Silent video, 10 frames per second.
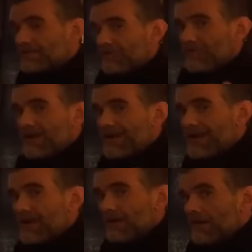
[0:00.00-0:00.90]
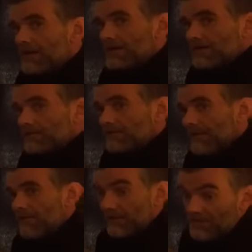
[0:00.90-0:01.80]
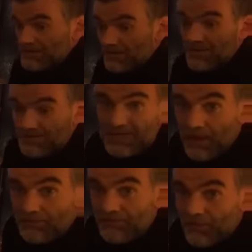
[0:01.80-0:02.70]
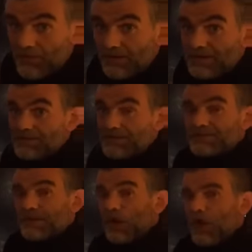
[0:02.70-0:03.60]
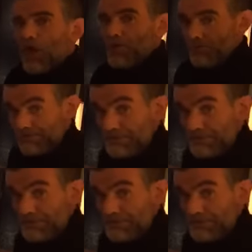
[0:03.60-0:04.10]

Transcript: three replicas of himself, or these clones,